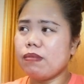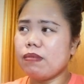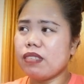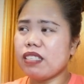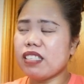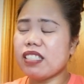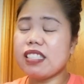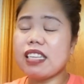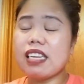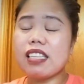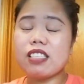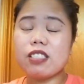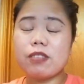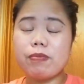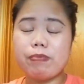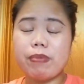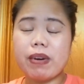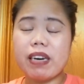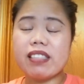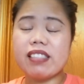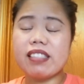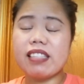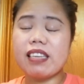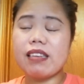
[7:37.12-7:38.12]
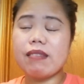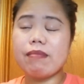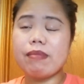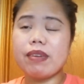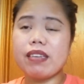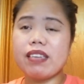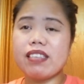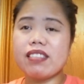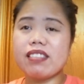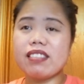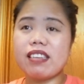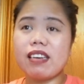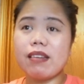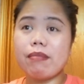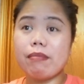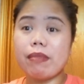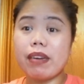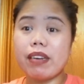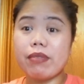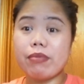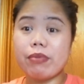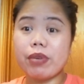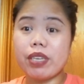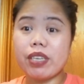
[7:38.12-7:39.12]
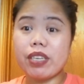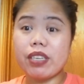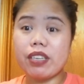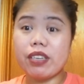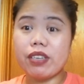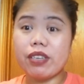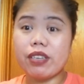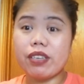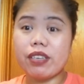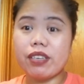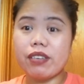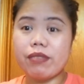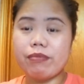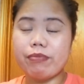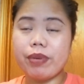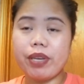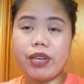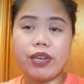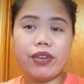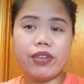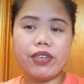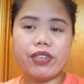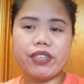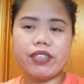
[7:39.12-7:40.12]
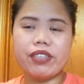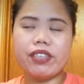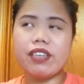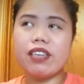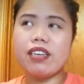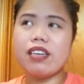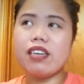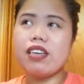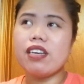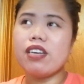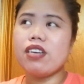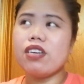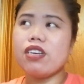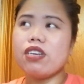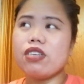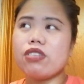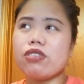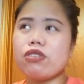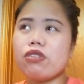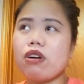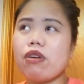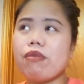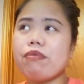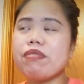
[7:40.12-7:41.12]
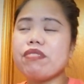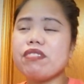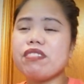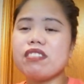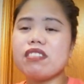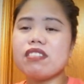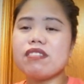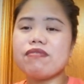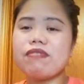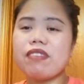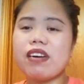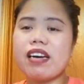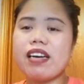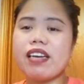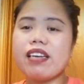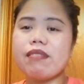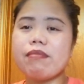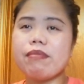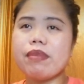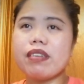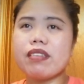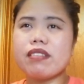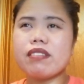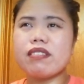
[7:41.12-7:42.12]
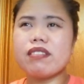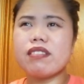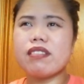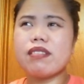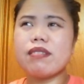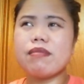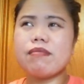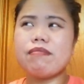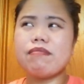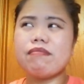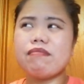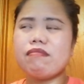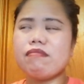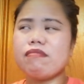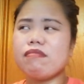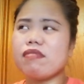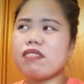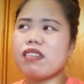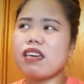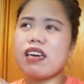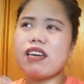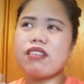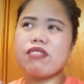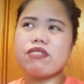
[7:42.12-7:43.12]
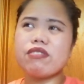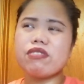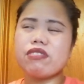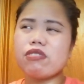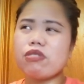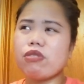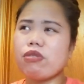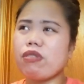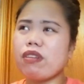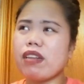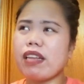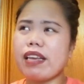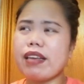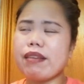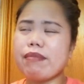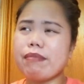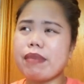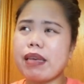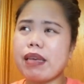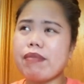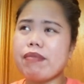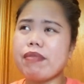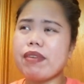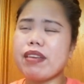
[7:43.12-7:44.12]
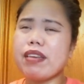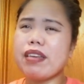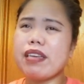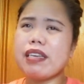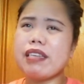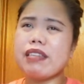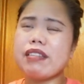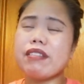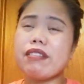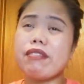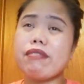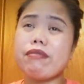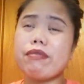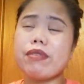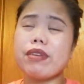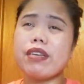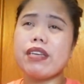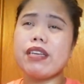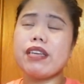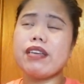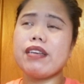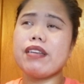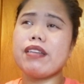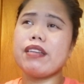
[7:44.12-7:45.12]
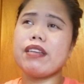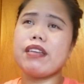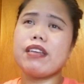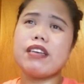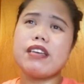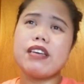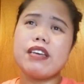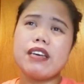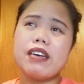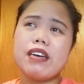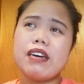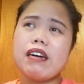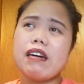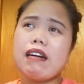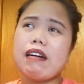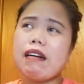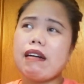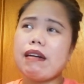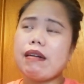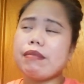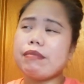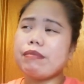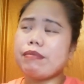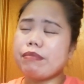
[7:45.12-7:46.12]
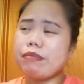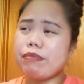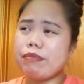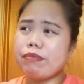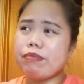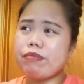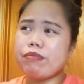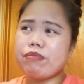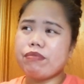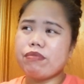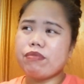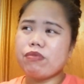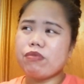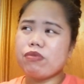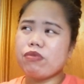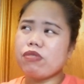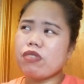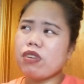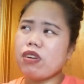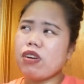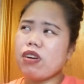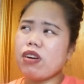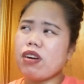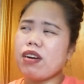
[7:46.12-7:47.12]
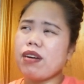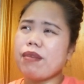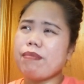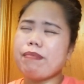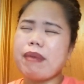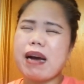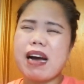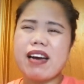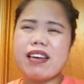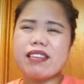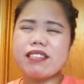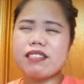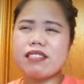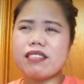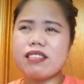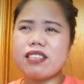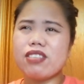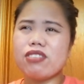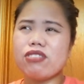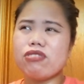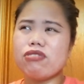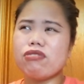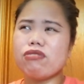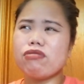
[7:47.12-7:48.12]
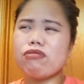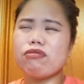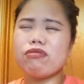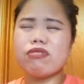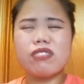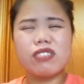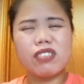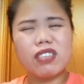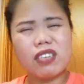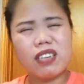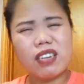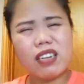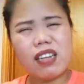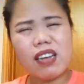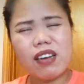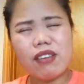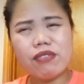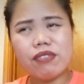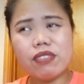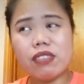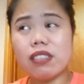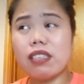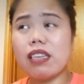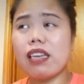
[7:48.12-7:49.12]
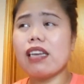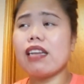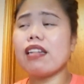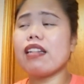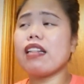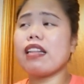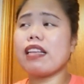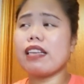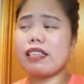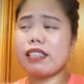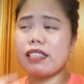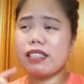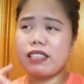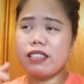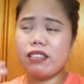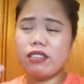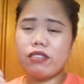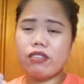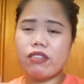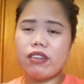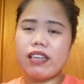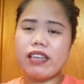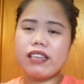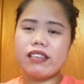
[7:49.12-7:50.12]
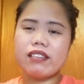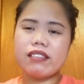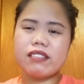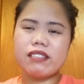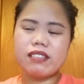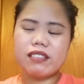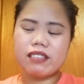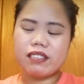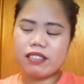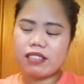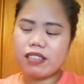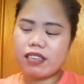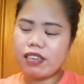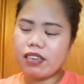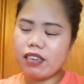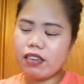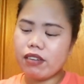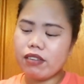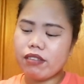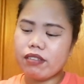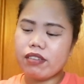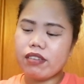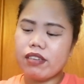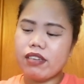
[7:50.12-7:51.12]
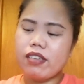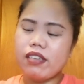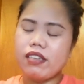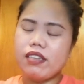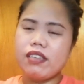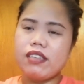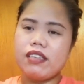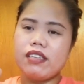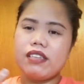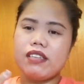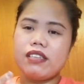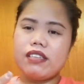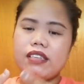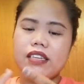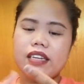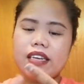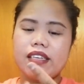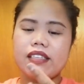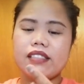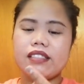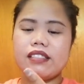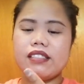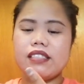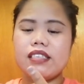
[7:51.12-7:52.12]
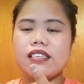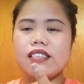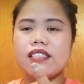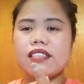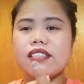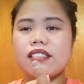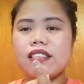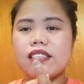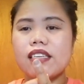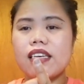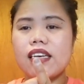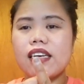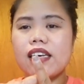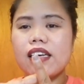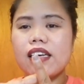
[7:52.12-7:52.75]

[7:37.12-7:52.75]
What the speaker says: it's not spotting, but it's not my regular period. So I was just fine, because I also like maybe three past tissue, I would say it, like, you know, like there look like this,